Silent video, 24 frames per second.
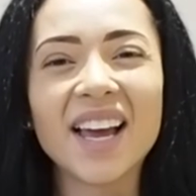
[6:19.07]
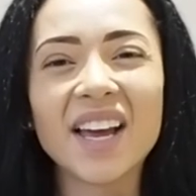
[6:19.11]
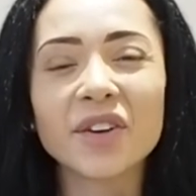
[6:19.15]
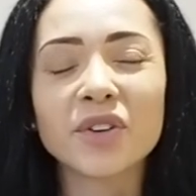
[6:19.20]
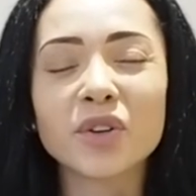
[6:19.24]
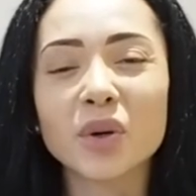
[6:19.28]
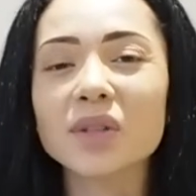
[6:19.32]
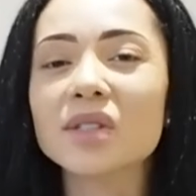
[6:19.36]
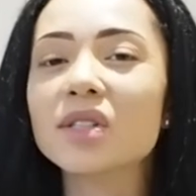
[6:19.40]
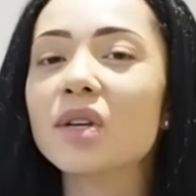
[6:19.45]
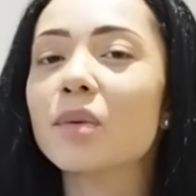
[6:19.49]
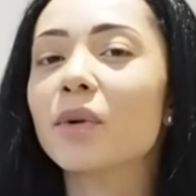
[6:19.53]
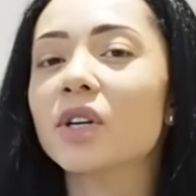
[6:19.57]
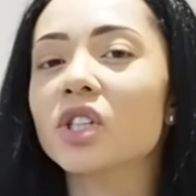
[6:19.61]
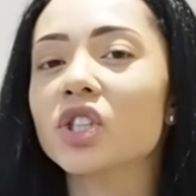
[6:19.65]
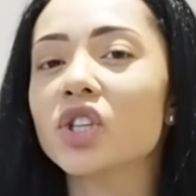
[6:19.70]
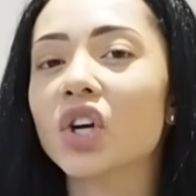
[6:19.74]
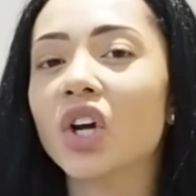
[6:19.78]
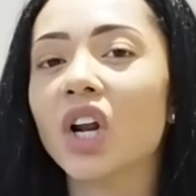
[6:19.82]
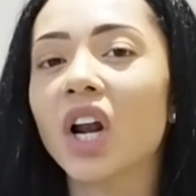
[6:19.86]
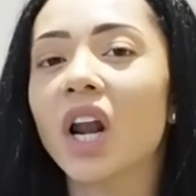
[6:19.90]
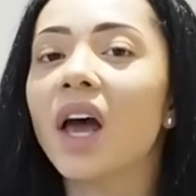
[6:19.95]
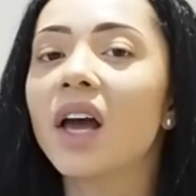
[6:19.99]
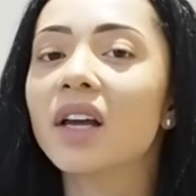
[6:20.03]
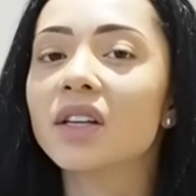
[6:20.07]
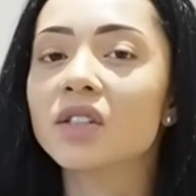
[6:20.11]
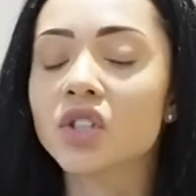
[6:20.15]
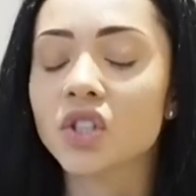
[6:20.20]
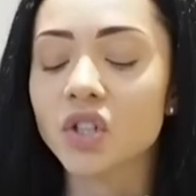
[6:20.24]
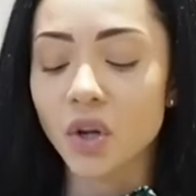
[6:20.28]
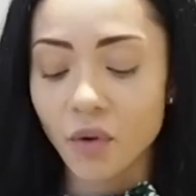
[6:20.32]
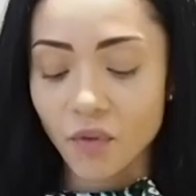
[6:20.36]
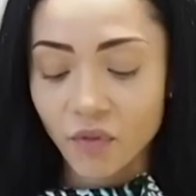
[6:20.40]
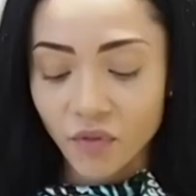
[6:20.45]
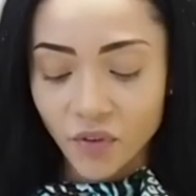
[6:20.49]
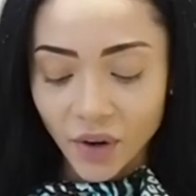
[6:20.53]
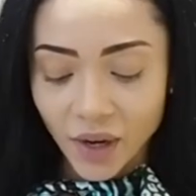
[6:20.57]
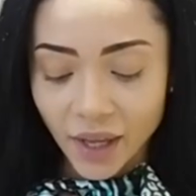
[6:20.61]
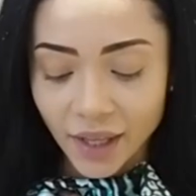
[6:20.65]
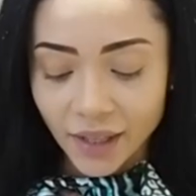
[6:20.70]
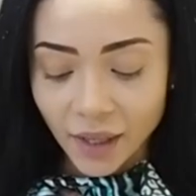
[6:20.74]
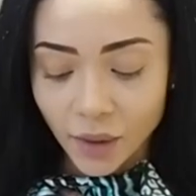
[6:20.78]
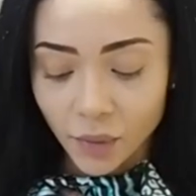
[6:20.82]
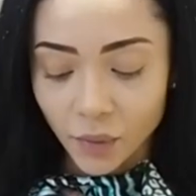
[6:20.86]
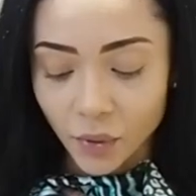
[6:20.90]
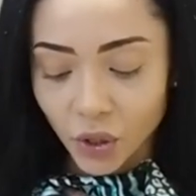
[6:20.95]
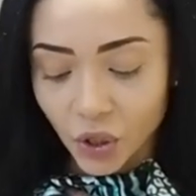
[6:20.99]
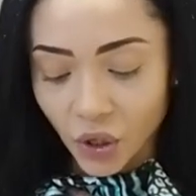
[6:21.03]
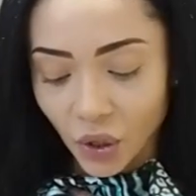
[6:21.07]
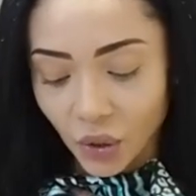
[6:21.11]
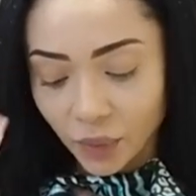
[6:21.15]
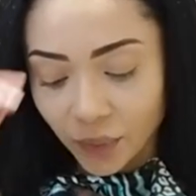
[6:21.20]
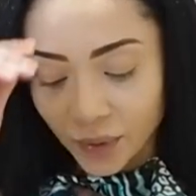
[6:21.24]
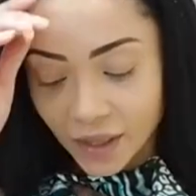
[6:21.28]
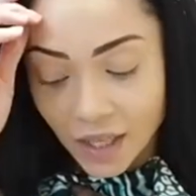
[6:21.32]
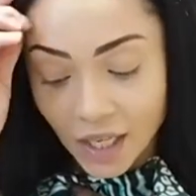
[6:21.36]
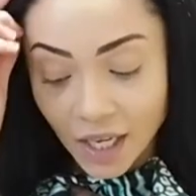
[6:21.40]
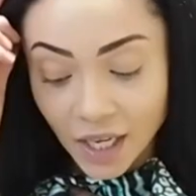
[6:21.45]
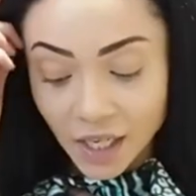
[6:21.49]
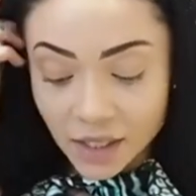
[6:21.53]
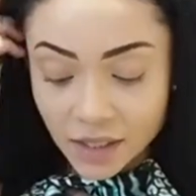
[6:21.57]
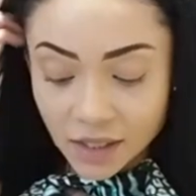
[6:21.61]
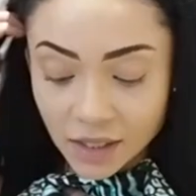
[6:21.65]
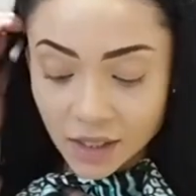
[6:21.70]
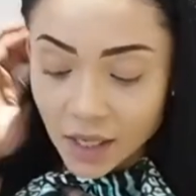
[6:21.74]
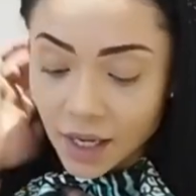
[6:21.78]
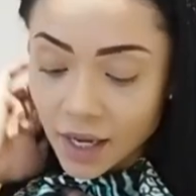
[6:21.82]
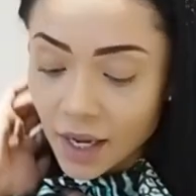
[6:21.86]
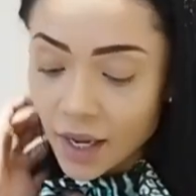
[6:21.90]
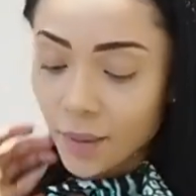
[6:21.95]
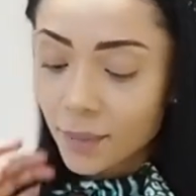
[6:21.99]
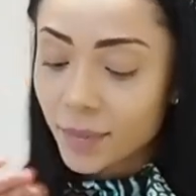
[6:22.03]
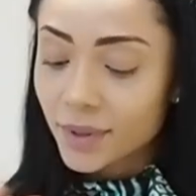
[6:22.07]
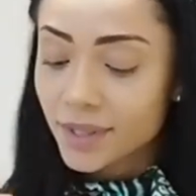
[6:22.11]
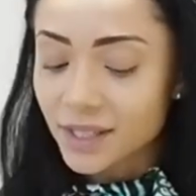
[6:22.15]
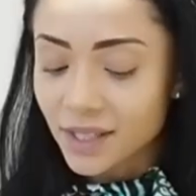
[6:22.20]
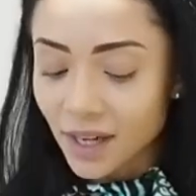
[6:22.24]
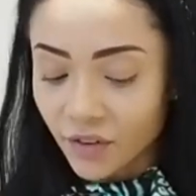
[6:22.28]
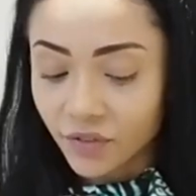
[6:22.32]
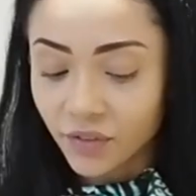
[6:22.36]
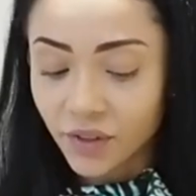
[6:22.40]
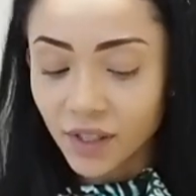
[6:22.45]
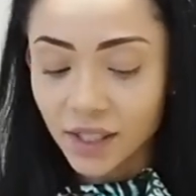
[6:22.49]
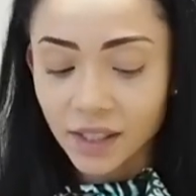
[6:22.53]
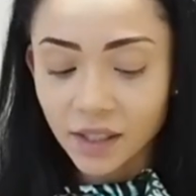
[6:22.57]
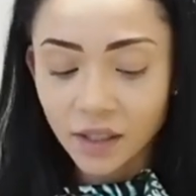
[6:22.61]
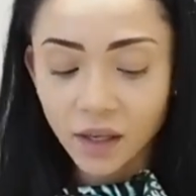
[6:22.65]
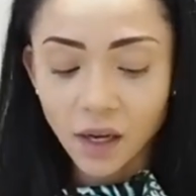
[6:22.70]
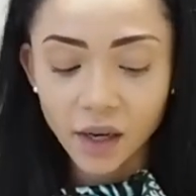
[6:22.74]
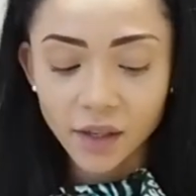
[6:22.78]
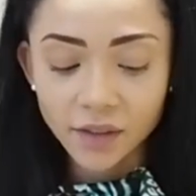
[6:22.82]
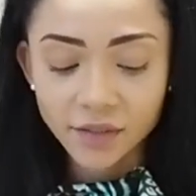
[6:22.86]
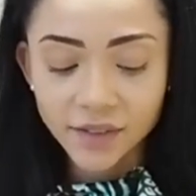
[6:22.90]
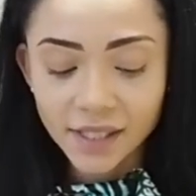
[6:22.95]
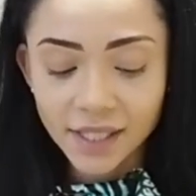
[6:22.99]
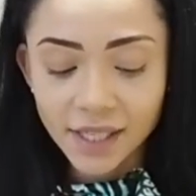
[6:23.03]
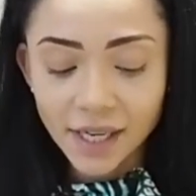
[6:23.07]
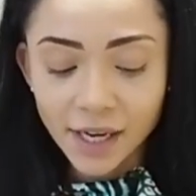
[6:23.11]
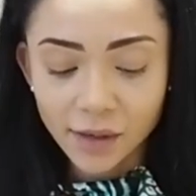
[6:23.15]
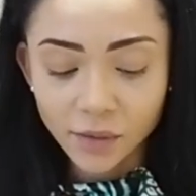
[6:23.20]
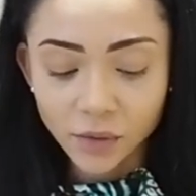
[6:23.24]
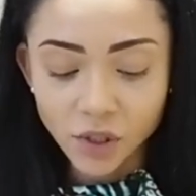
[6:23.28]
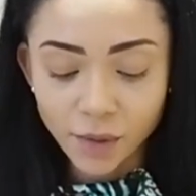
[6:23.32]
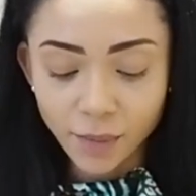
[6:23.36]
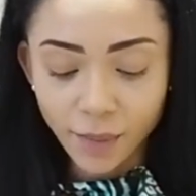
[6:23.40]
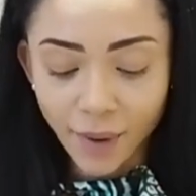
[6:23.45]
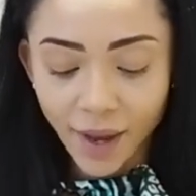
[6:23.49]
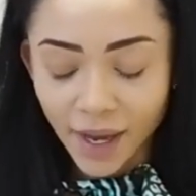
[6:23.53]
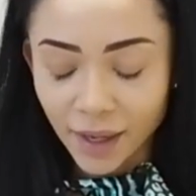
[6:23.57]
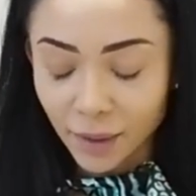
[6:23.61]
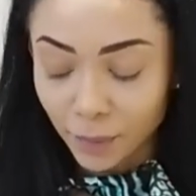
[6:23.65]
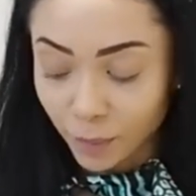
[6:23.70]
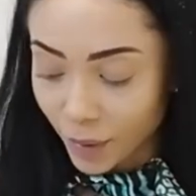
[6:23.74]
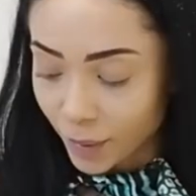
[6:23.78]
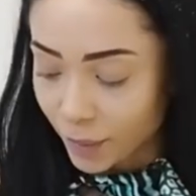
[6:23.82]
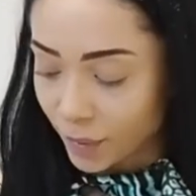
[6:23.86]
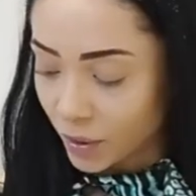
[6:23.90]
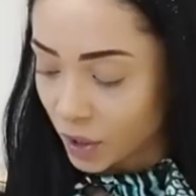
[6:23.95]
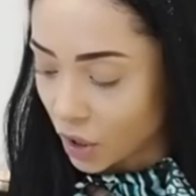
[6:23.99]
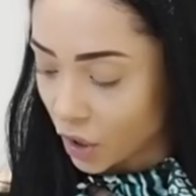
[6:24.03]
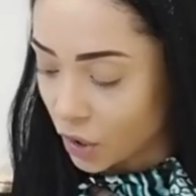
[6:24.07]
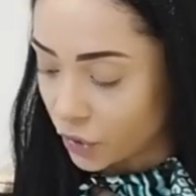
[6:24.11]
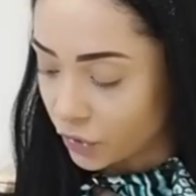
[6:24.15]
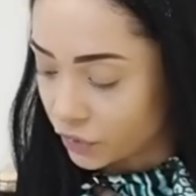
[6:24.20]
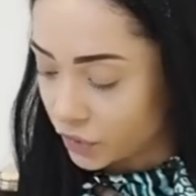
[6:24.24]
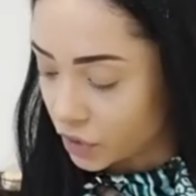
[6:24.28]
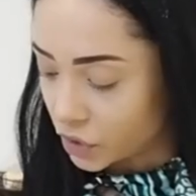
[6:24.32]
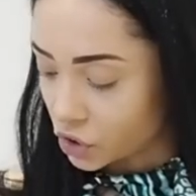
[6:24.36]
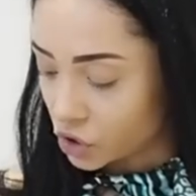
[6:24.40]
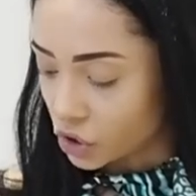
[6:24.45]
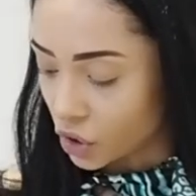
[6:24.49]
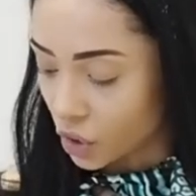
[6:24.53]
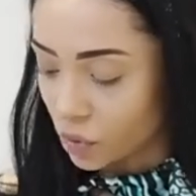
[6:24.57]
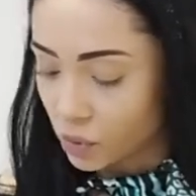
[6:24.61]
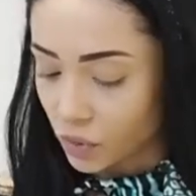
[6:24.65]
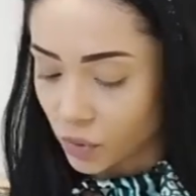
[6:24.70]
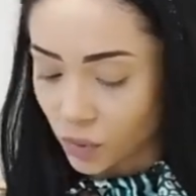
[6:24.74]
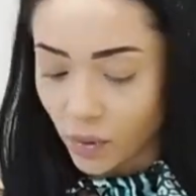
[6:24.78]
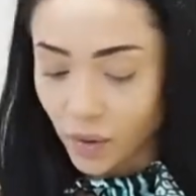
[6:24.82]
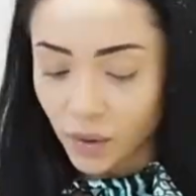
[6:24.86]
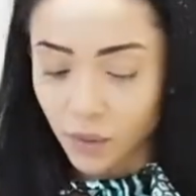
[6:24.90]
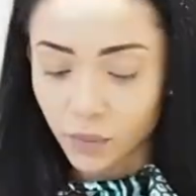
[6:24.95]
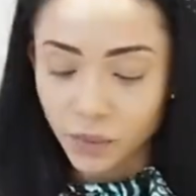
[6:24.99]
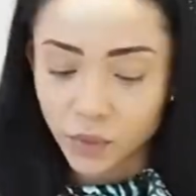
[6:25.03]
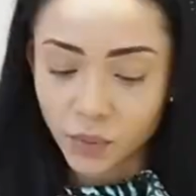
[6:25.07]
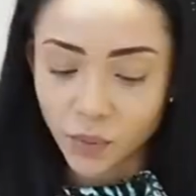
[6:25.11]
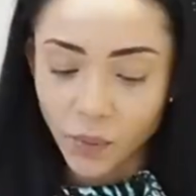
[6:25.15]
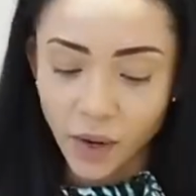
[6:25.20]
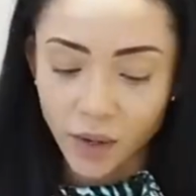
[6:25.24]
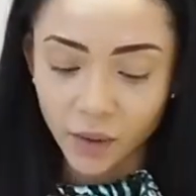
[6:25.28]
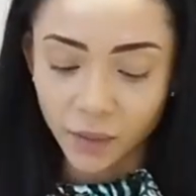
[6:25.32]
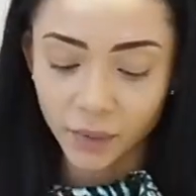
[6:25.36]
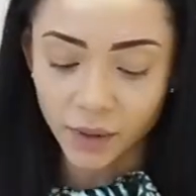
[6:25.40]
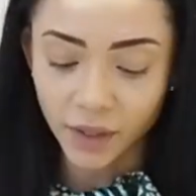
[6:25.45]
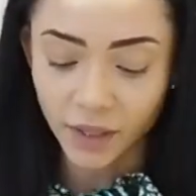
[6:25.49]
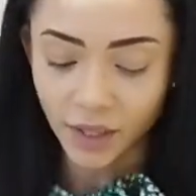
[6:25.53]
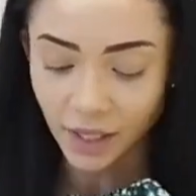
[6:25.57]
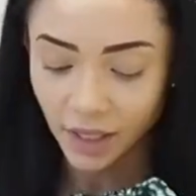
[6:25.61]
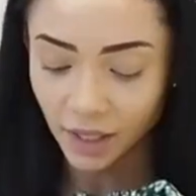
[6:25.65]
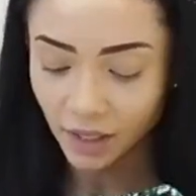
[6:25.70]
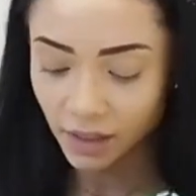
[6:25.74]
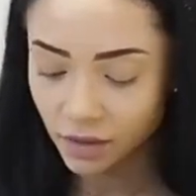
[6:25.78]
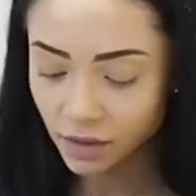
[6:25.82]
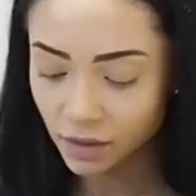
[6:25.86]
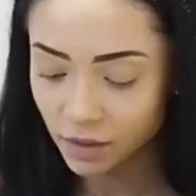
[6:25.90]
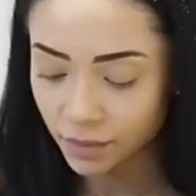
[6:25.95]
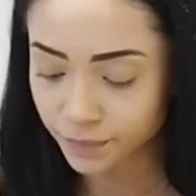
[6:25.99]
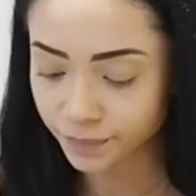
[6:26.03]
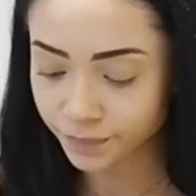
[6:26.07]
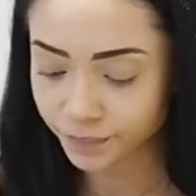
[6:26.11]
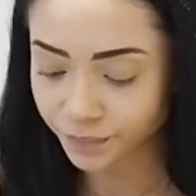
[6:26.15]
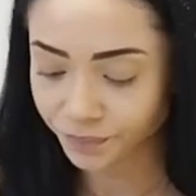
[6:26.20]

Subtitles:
Not so much a clutch, I don't feel like that would go with this. But definitely a kind of slouchy bag, maybe an over-the-shoulder one would work with this.